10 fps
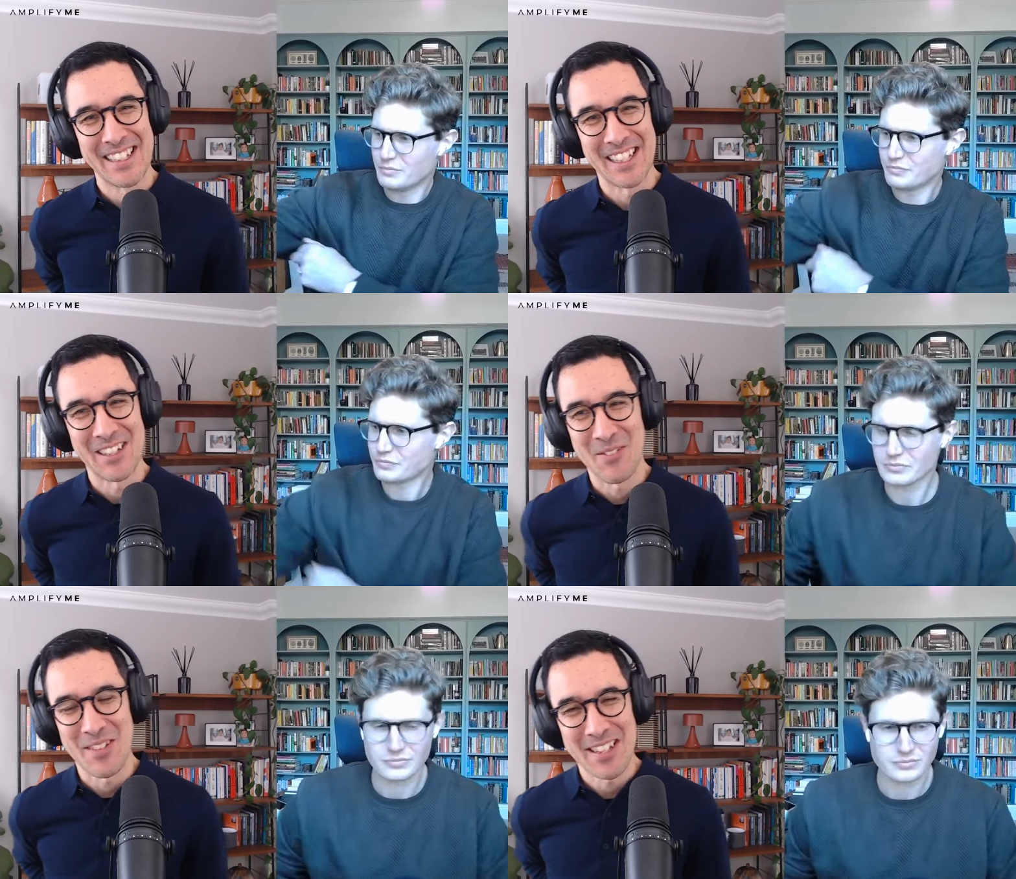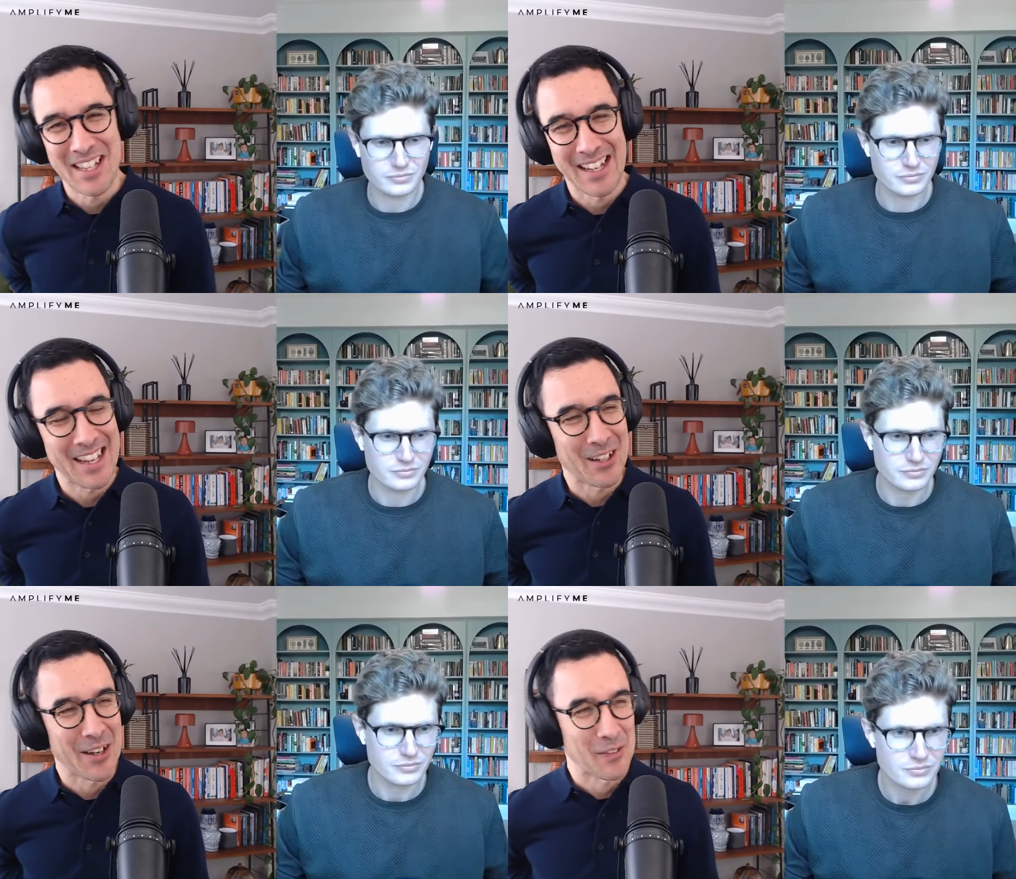Speaker 1: And
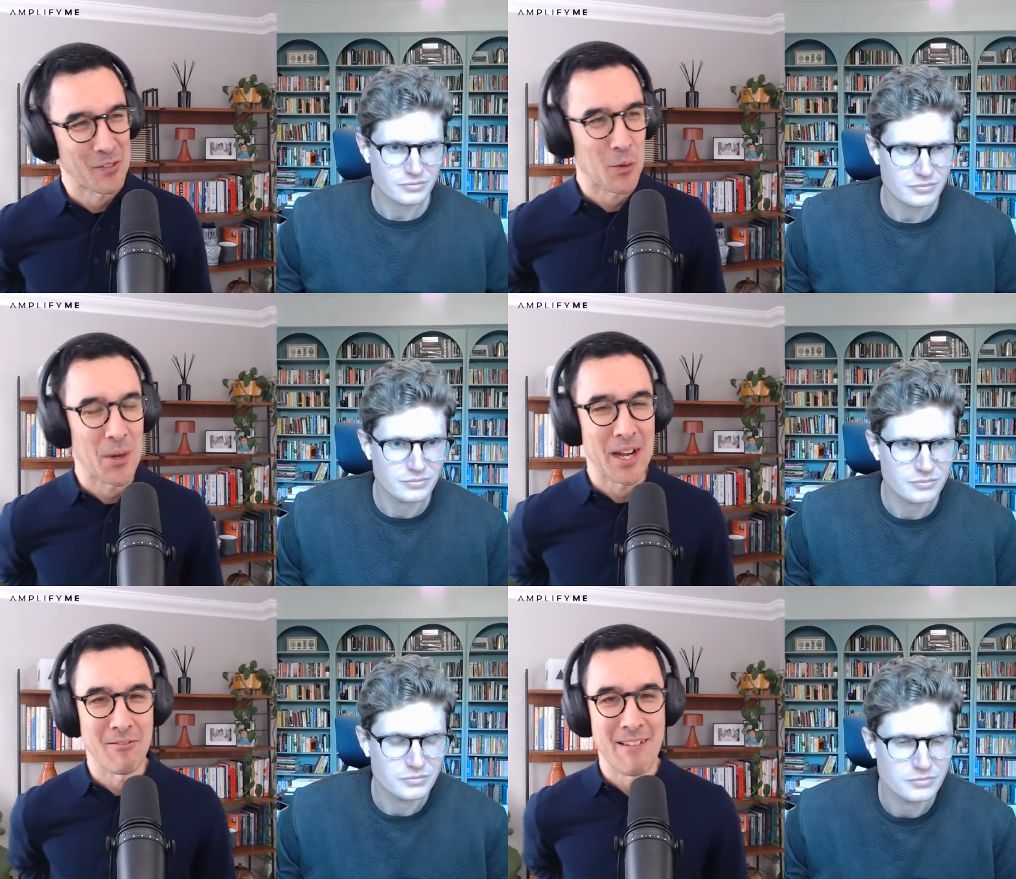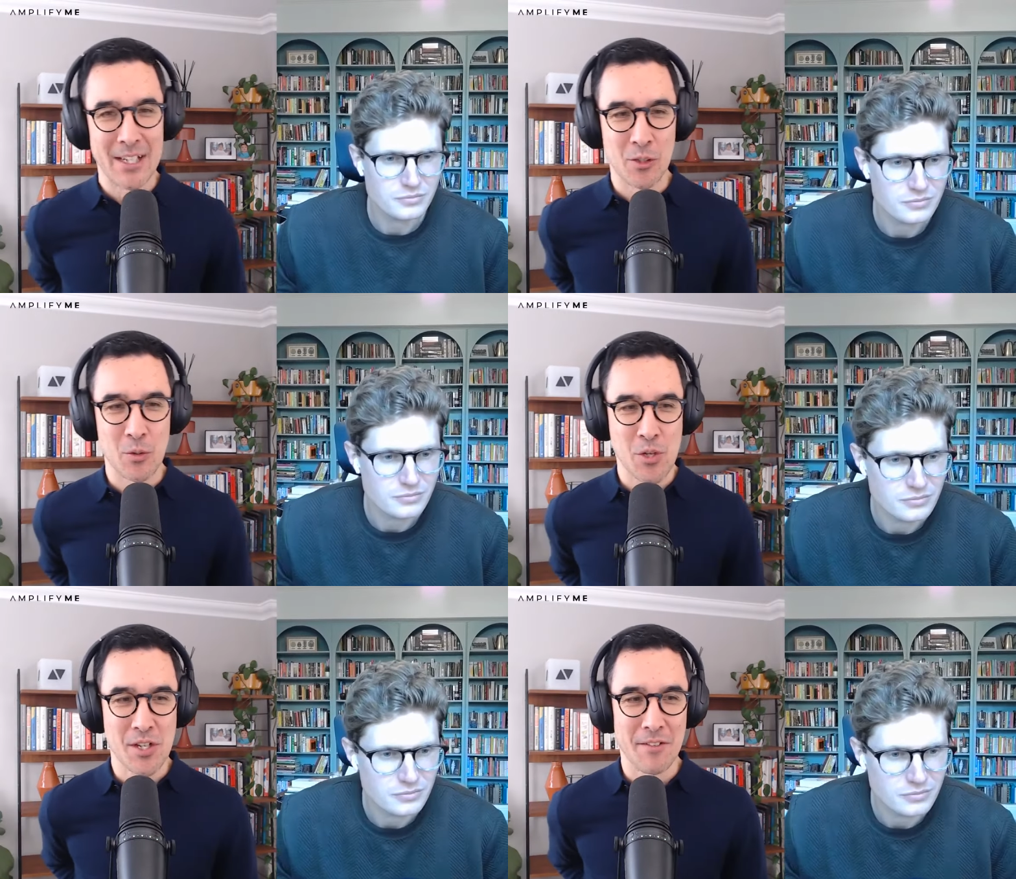they're going through quite a
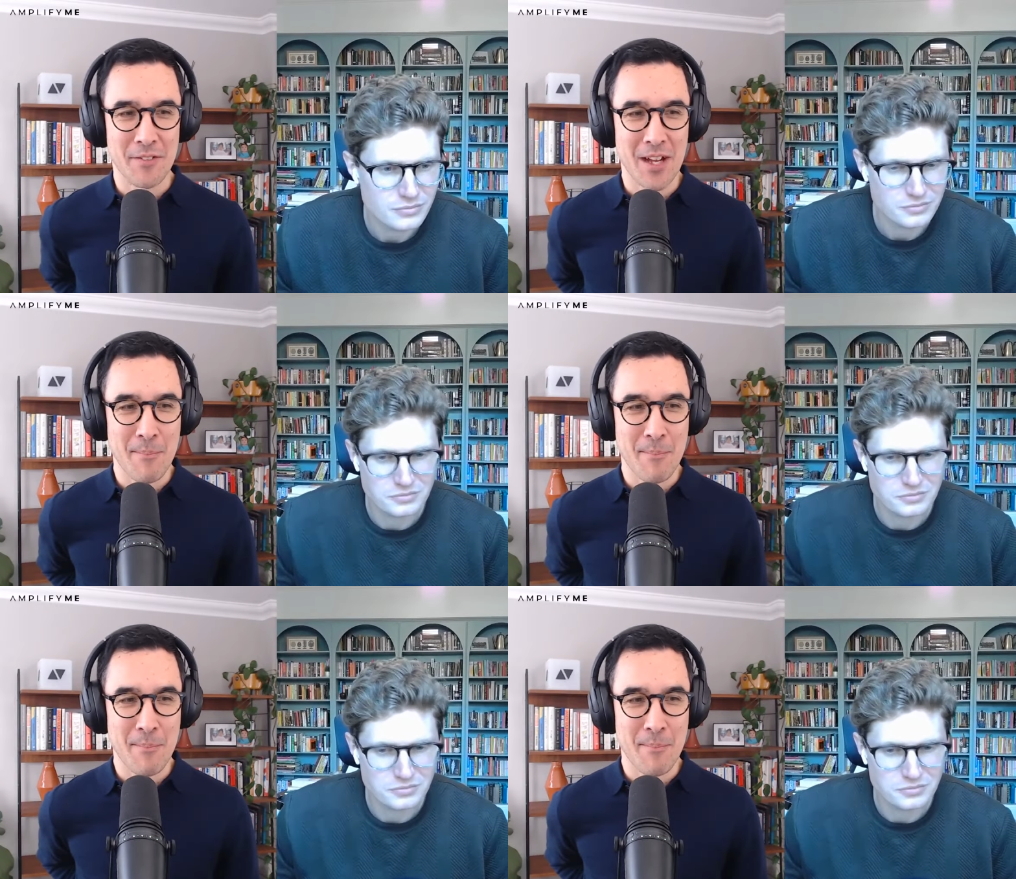radical shift.